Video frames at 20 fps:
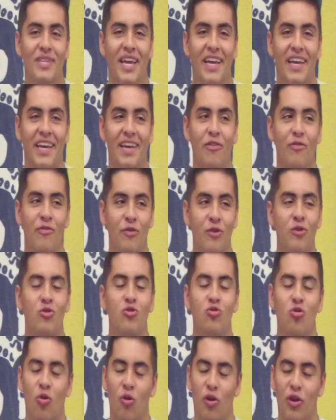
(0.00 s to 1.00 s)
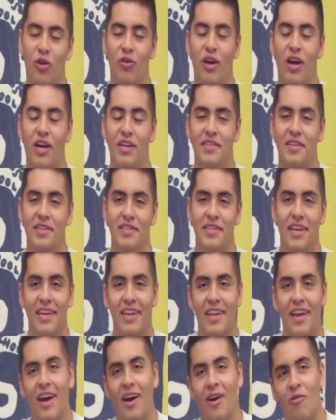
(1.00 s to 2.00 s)
taking a few drawing classes
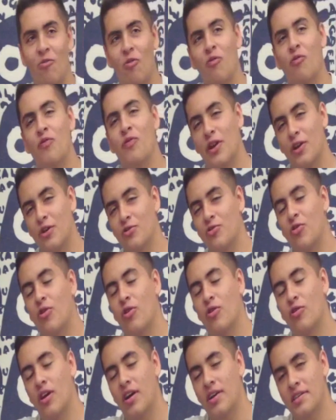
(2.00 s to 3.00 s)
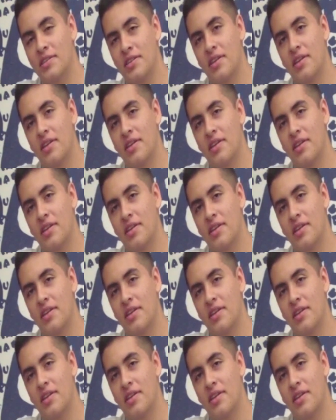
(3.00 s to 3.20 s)
and uh, one figure drawing class.